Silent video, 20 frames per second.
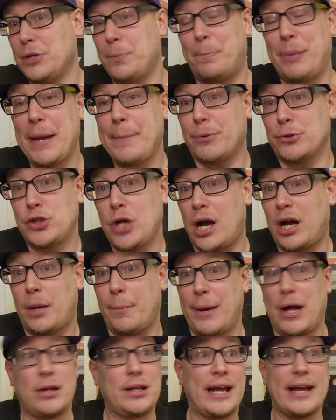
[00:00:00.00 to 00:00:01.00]
people talk
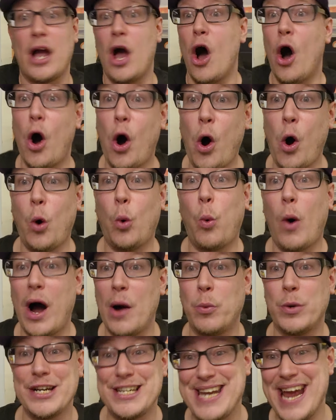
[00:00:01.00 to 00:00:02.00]
about like, oh,
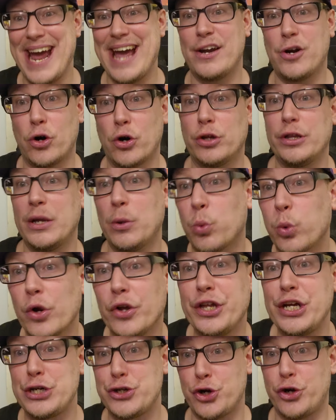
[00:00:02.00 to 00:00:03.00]
would Dan Hurley
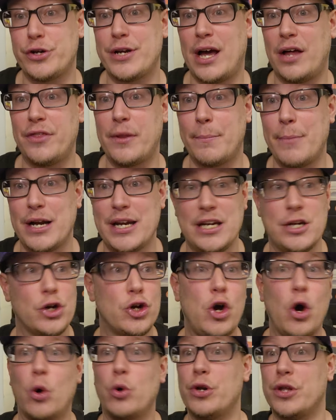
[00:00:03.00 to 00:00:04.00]
really turn down the money to
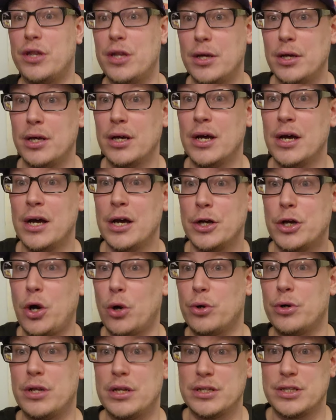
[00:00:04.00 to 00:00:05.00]
go
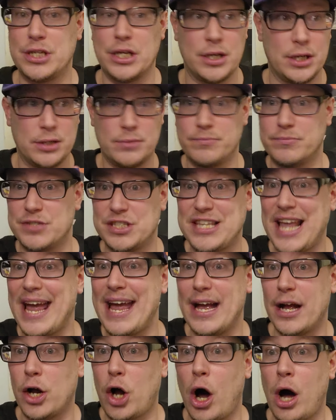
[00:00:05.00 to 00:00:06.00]
to
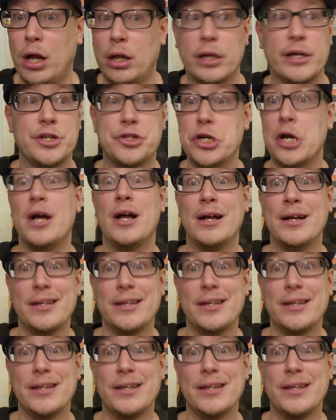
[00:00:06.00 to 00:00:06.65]
stay in college?